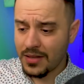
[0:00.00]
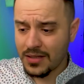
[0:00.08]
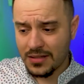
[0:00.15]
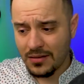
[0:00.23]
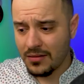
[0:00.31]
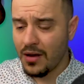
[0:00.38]

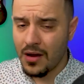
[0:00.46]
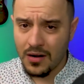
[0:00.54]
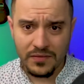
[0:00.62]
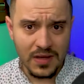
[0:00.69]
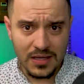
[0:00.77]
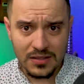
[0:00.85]
That's a lot
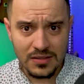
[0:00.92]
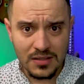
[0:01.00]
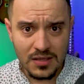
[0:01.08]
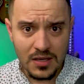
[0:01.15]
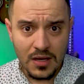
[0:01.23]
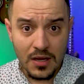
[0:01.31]
of
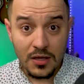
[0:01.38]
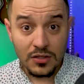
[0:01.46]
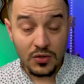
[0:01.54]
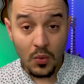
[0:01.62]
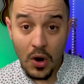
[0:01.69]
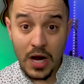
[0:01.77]
things
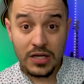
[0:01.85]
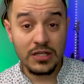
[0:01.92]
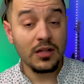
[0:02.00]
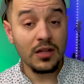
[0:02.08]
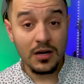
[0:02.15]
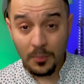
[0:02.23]
to
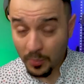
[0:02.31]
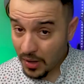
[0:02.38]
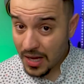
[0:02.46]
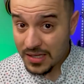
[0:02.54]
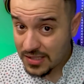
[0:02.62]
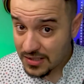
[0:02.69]
watch, a lot of
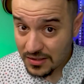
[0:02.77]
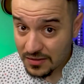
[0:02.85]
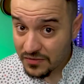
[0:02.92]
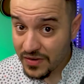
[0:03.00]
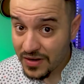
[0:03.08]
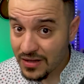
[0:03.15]
plots to
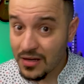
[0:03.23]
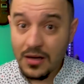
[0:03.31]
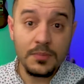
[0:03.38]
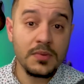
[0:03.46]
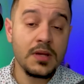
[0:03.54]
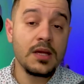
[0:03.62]

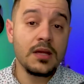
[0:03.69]
develop.